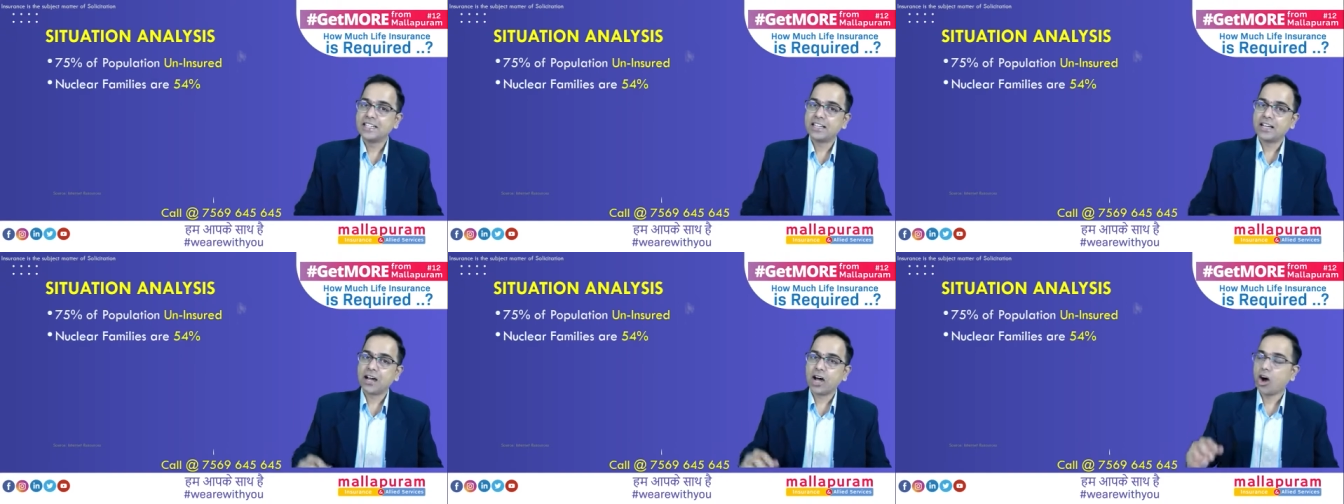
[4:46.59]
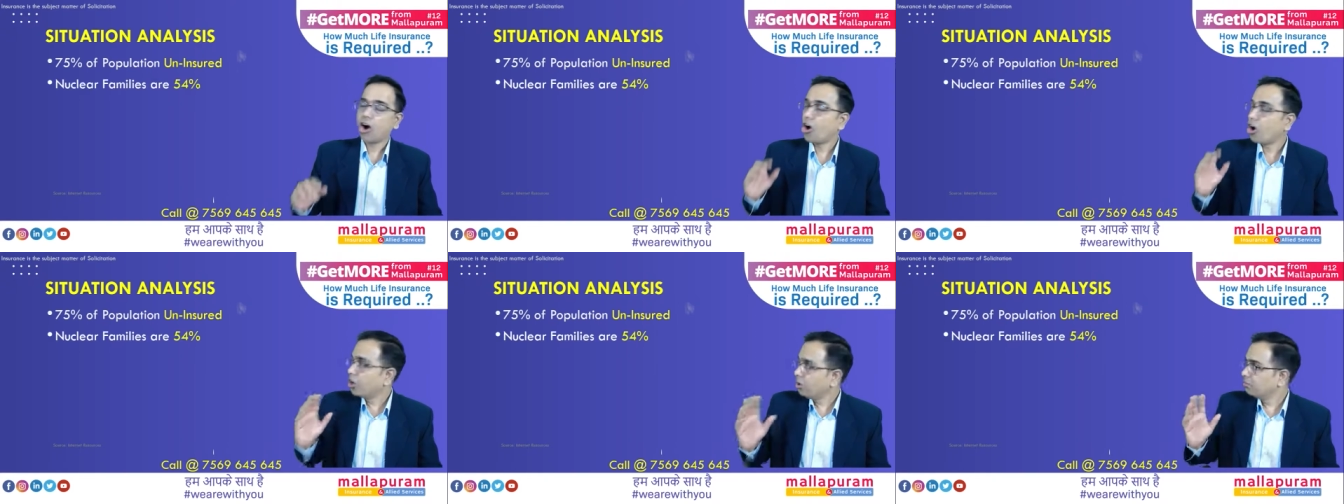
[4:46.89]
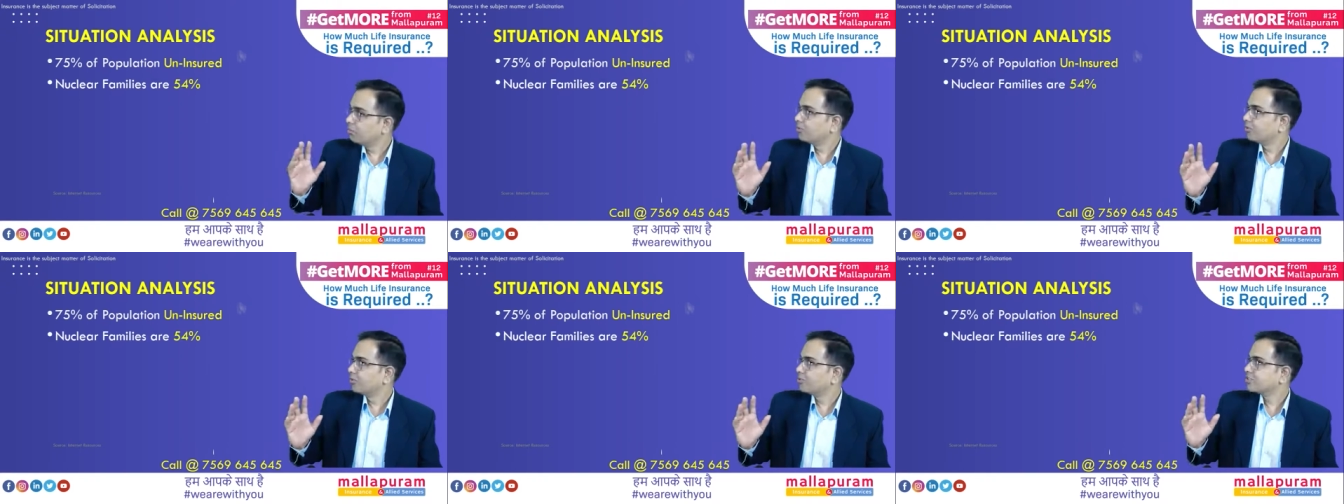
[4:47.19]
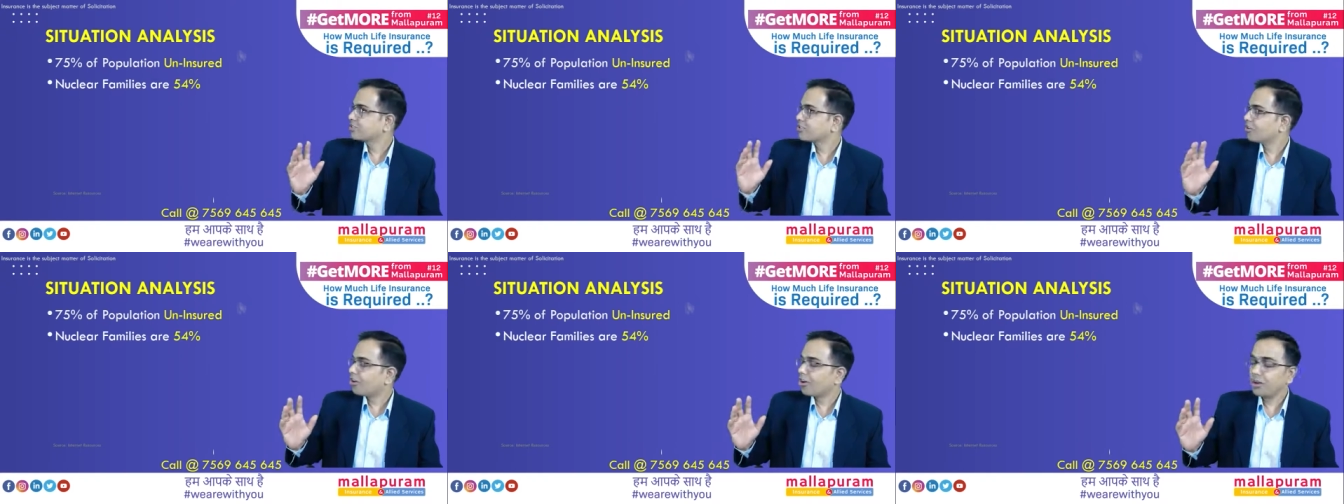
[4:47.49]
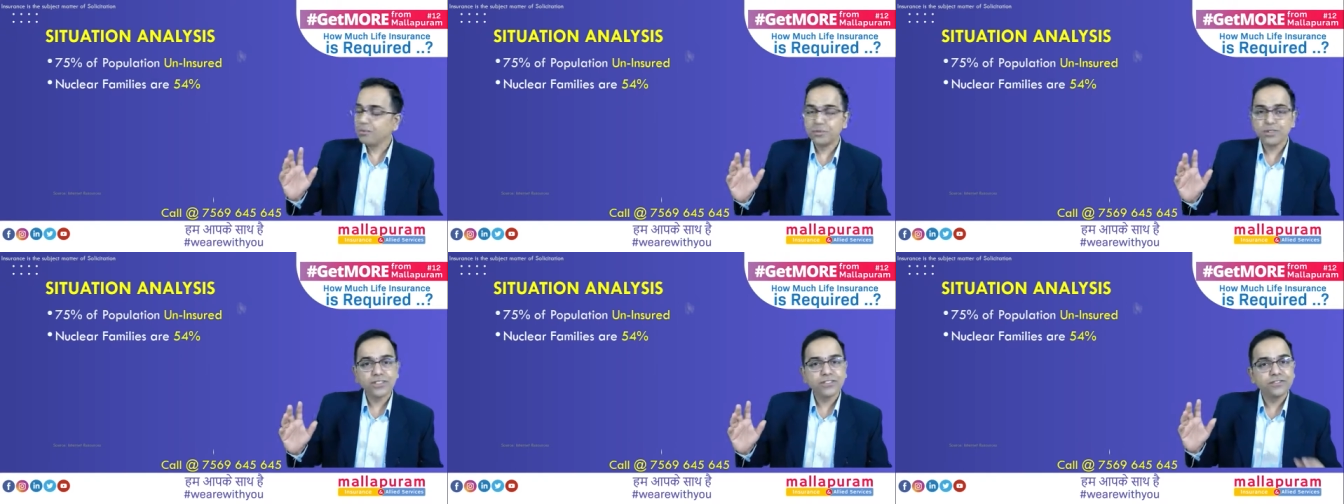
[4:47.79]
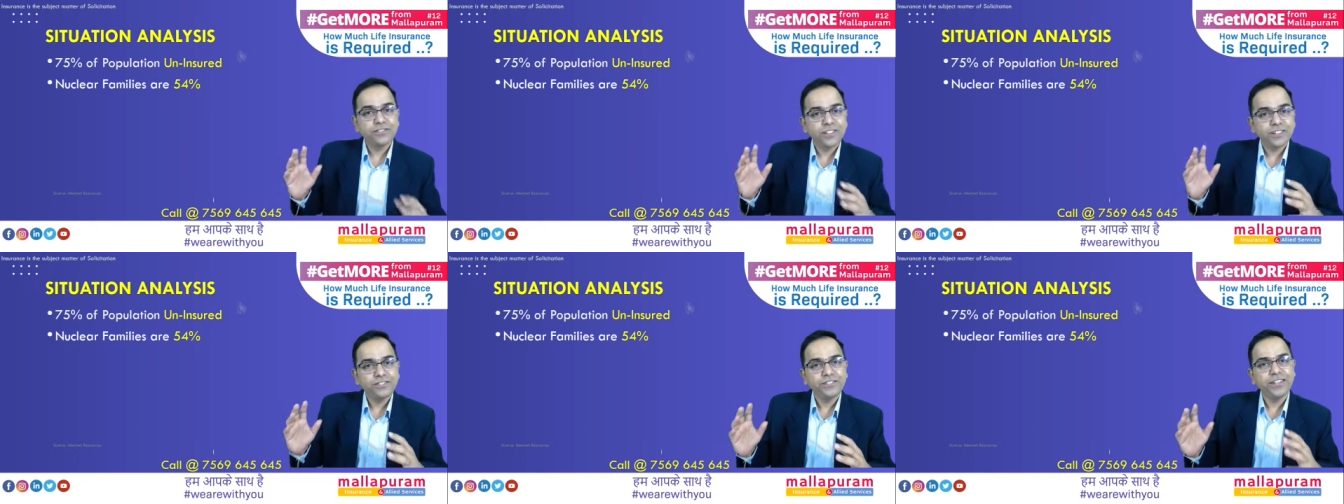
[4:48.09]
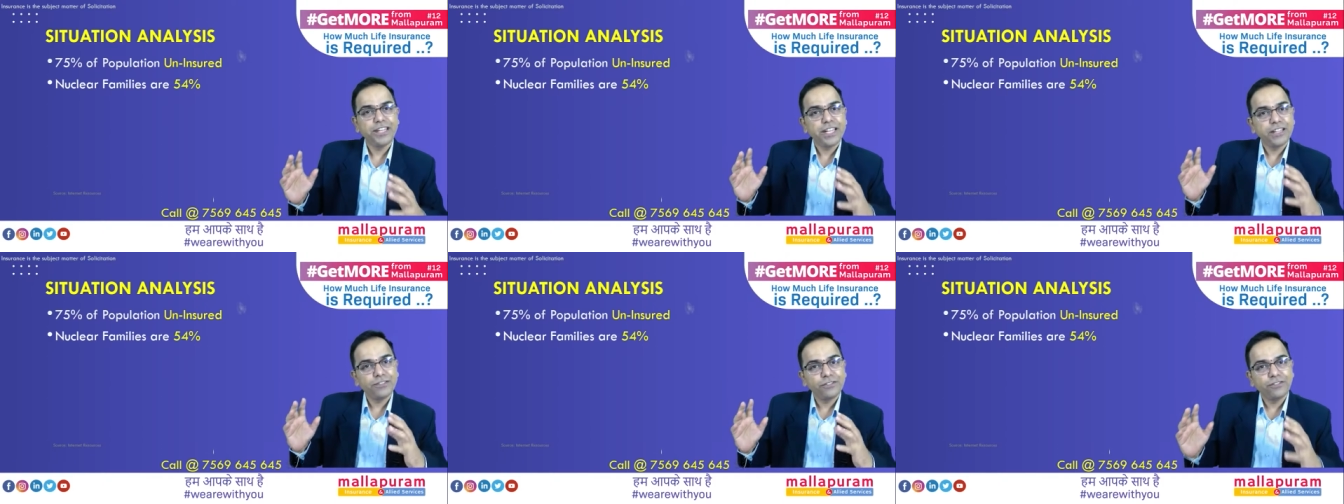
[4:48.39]
almost
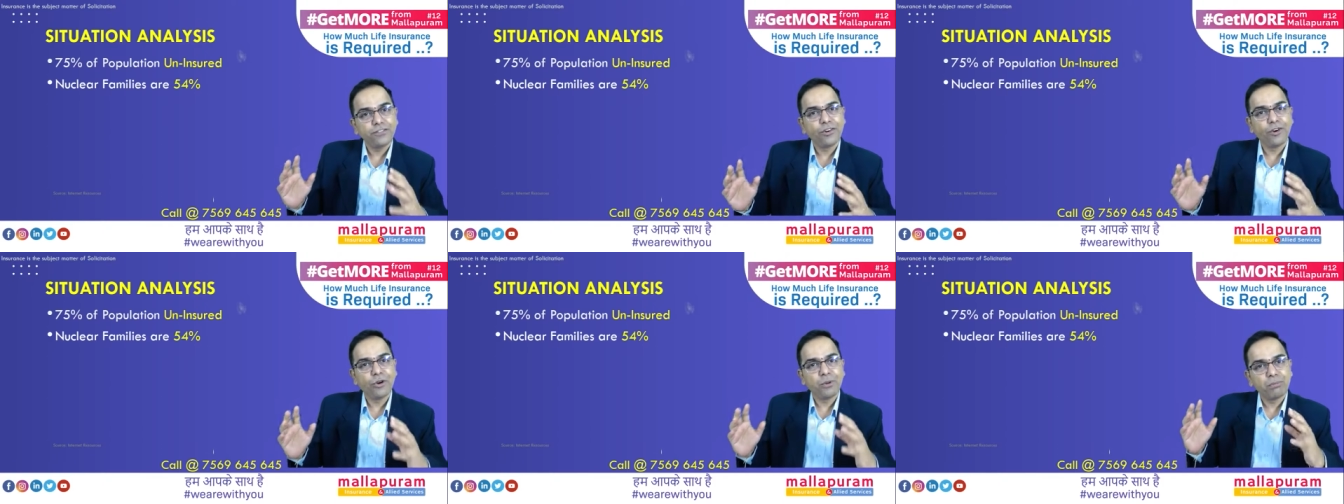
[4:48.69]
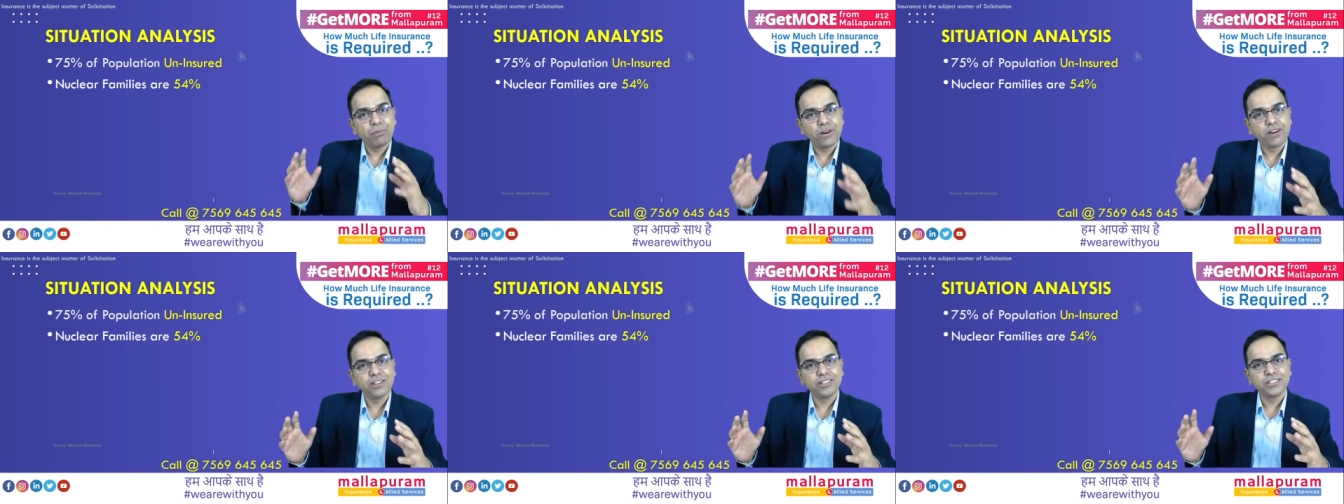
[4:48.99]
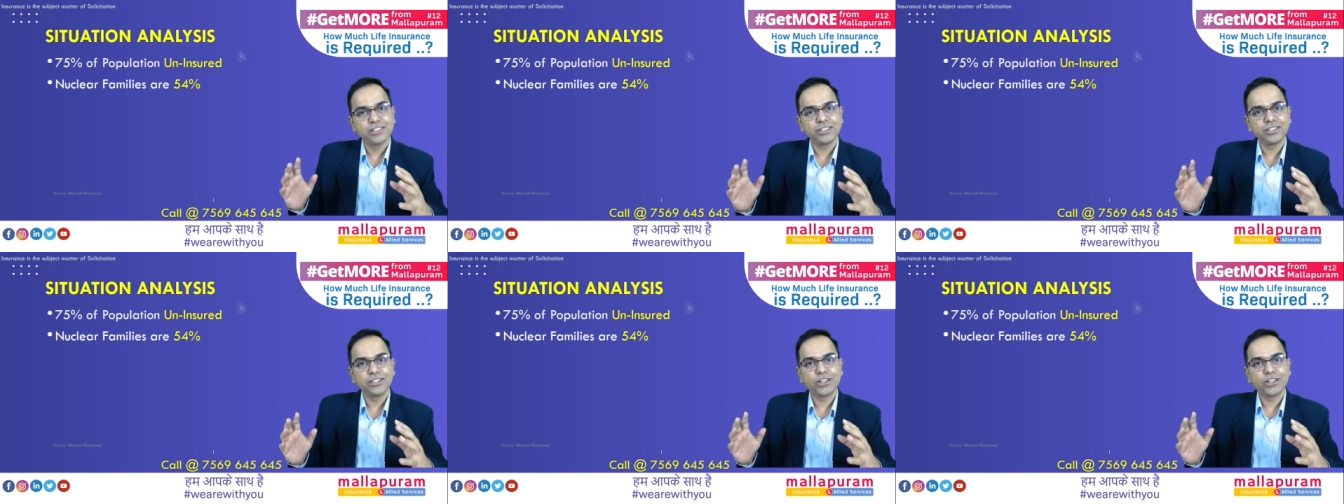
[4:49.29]
54%